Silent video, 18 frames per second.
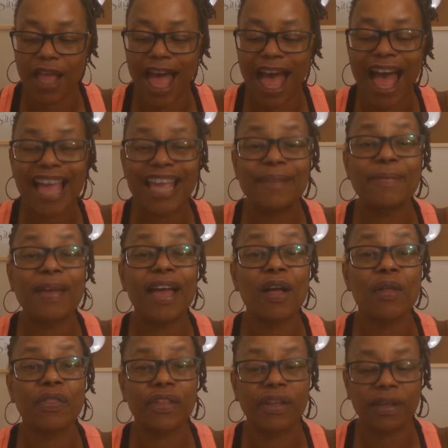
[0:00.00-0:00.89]
I am
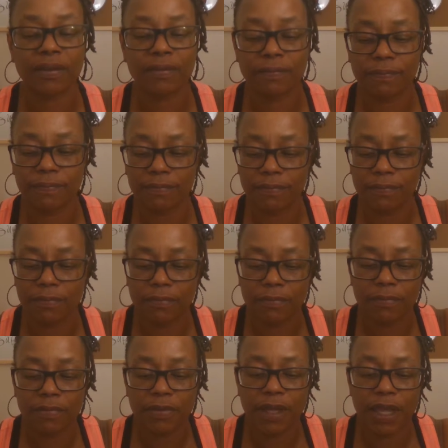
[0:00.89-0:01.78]
healthy
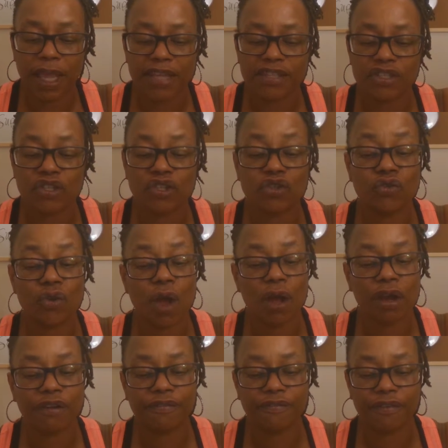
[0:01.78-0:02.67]
is a
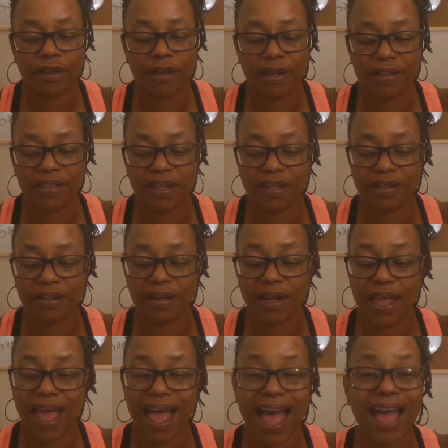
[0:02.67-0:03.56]
stronger feeling than
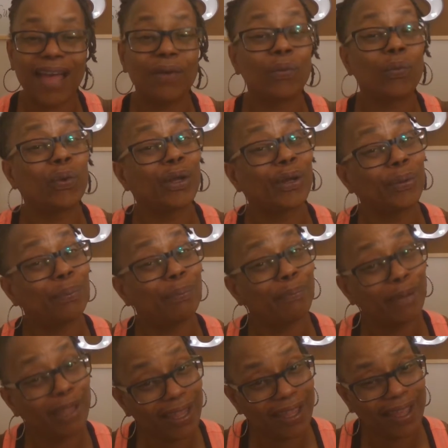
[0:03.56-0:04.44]
I will
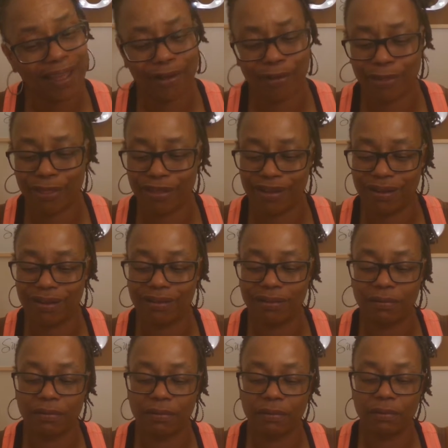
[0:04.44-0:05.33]
be healthy.
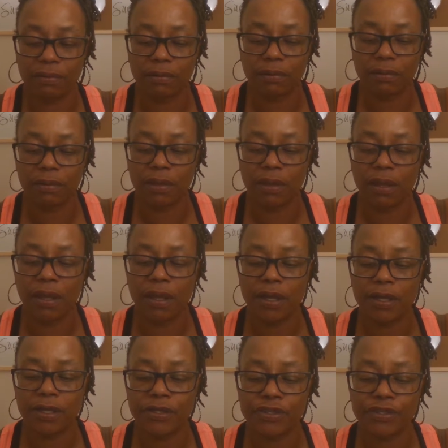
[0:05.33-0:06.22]

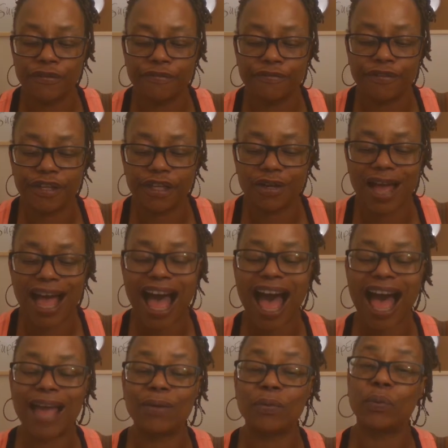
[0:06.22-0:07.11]
To feel
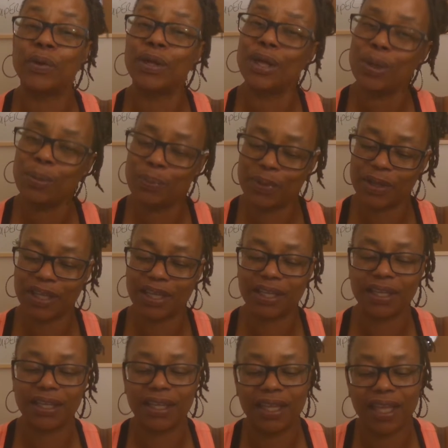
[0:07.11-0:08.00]
I will
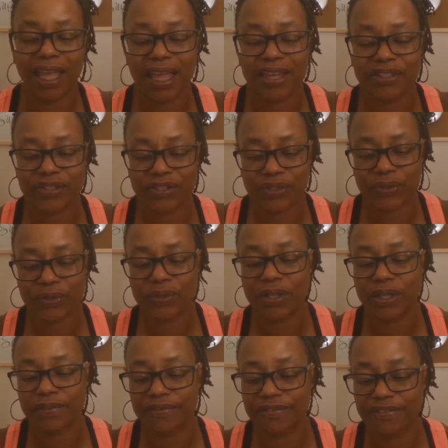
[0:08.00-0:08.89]
be is to
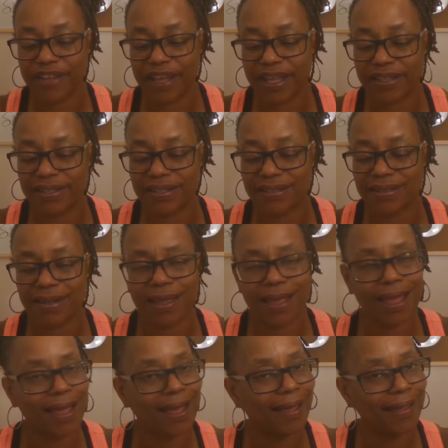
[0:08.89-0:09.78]
confess
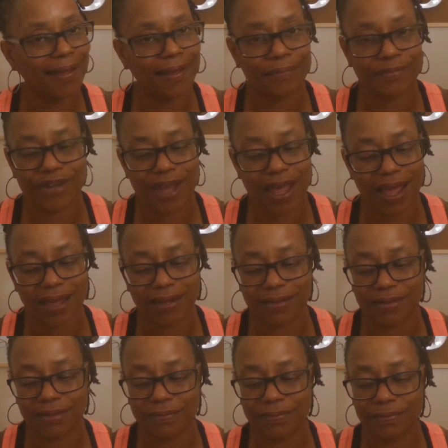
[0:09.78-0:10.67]
I am
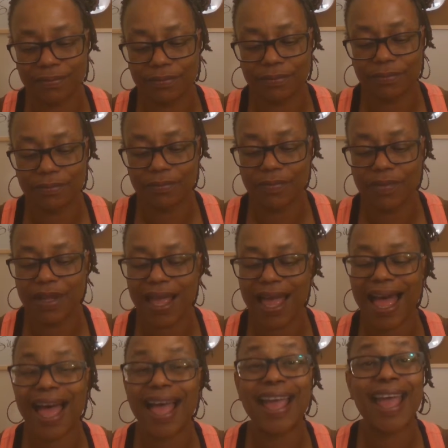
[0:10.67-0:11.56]
not.
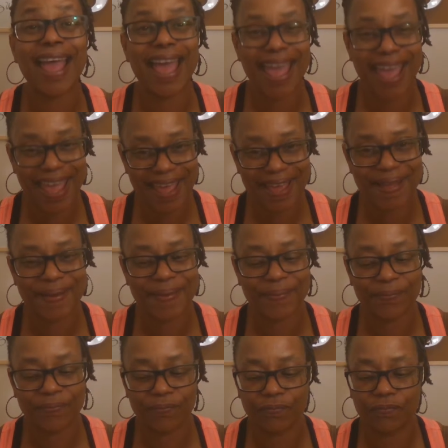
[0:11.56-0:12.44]
I
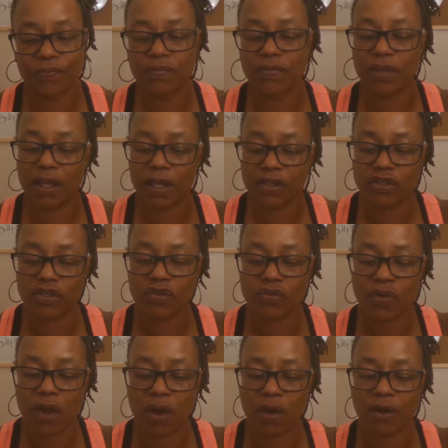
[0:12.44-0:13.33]
am is
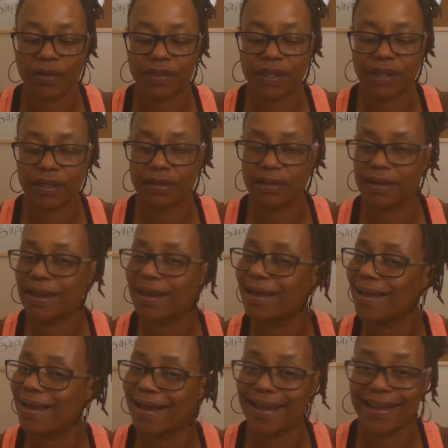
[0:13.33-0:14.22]
stronger than
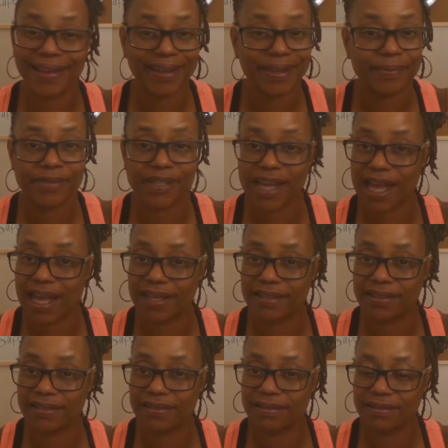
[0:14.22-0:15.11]
I am
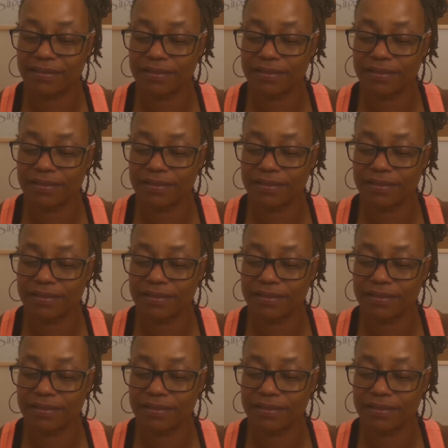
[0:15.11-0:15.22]
not.